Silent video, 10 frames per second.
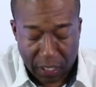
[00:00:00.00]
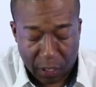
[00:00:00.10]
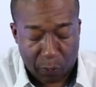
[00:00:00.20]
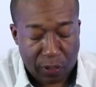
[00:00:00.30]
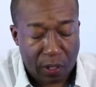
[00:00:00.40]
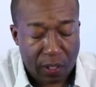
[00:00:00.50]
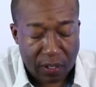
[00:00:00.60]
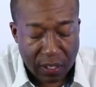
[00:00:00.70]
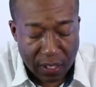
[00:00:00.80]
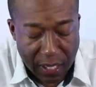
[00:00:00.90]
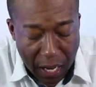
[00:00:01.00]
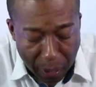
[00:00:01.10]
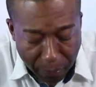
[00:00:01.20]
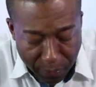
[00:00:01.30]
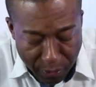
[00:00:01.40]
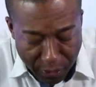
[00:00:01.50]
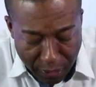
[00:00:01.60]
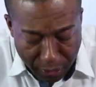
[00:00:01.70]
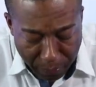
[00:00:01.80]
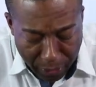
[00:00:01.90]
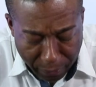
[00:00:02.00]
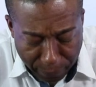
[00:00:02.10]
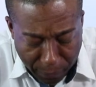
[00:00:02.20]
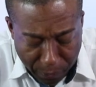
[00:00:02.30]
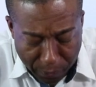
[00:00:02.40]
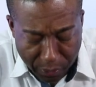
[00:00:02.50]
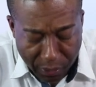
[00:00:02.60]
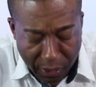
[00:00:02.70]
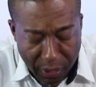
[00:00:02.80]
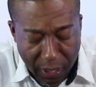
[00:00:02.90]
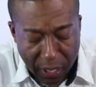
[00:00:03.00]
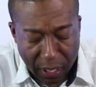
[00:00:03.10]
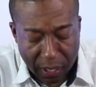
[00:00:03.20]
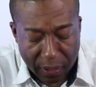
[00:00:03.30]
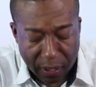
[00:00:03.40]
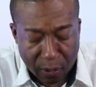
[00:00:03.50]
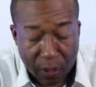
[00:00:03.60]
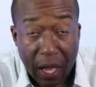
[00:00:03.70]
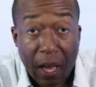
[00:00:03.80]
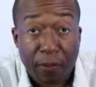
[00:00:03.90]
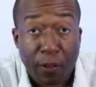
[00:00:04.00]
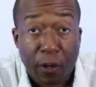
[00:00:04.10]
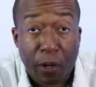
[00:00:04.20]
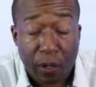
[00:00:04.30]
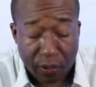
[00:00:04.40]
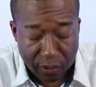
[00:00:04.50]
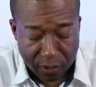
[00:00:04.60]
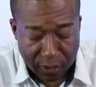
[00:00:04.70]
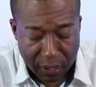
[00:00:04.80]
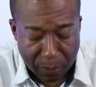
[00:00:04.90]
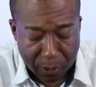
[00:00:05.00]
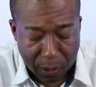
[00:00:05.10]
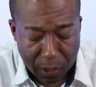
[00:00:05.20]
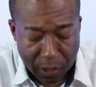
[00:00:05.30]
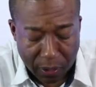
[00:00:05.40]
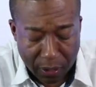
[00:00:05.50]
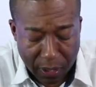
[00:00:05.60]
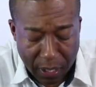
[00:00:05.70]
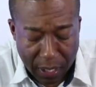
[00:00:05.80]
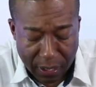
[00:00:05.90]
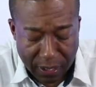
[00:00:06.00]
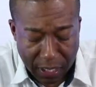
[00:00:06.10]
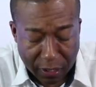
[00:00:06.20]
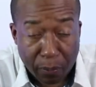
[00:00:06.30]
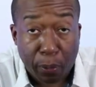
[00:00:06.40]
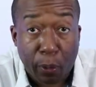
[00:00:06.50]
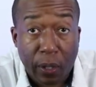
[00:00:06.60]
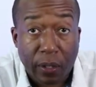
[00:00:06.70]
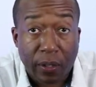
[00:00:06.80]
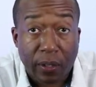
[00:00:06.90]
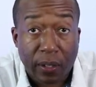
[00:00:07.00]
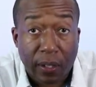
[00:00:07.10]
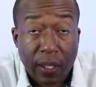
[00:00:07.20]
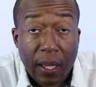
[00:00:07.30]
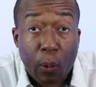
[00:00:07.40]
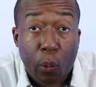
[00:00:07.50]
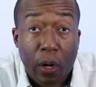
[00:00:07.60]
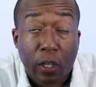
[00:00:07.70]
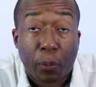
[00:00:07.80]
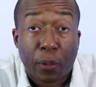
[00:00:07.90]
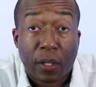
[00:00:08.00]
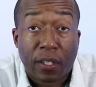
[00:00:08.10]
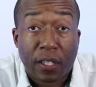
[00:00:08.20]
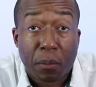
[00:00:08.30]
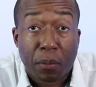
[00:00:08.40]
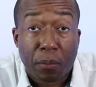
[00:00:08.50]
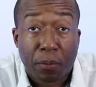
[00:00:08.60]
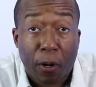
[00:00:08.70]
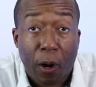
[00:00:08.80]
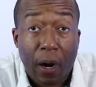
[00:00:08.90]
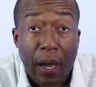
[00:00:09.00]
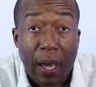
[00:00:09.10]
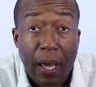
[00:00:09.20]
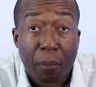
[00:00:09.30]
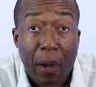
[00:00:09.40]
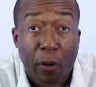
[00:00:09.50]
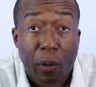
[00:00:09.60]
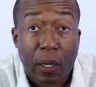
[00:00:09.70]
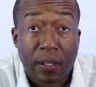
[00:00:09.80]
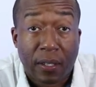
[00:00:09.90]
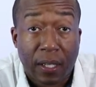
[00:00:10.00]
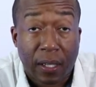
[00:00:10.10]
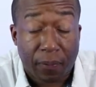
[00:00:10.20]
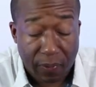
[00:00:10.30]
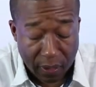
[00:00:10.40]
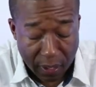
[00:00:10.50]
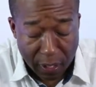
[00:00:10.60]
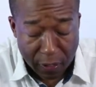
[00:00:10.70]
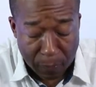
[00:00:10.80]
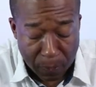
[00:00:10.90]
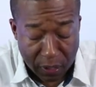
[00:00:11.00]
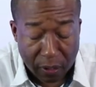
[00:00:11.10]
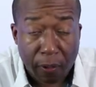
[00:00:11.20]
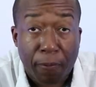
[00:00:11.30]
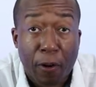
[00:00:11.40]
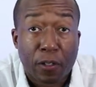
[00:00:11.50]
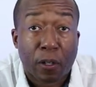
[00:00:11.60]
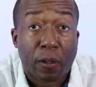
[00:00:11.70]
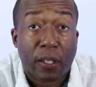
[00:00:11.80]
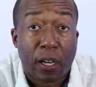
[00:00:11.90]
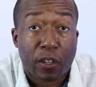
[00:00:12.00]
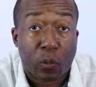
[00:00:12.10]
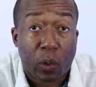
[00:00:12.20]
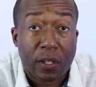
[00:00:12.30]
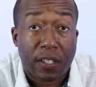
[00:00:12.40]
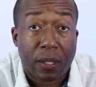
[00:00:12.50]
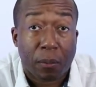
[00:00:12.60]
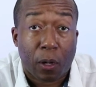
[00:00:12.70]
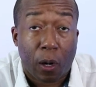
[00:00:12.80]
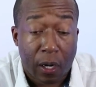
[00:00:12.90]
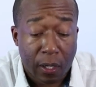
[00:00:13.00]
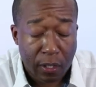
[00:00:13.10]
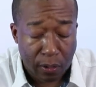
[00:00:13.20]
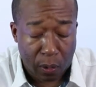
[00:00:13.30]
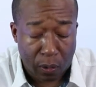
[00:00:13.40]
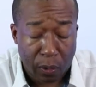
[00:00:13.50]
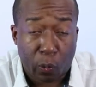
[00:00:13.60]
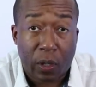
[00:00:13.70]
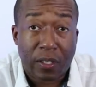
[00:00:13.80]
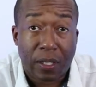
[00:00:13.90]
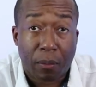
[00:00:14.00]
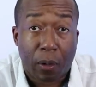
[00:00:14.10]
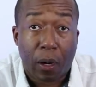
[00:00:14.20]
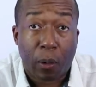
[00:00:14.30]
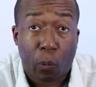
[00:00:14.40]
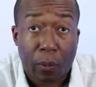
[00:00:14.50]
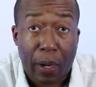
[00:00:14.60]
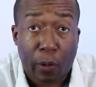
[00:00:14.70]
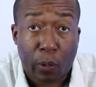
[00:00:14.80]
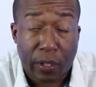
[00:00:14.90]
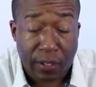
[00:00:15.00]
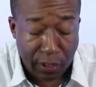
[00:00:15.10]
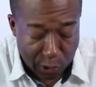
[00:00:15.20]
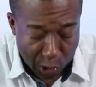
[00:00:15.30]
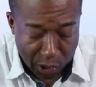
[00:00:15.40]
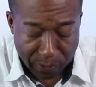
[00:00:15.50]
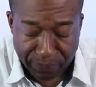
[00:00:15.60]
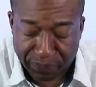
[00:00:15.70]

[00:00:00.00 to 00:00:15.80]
If we turn it to the top, there's another microphone, and then you have your SIM card ejection port, where you can put a SIM card and micro SD. This particular version only carries one SIM card, so only one SIM card and one micro SD card.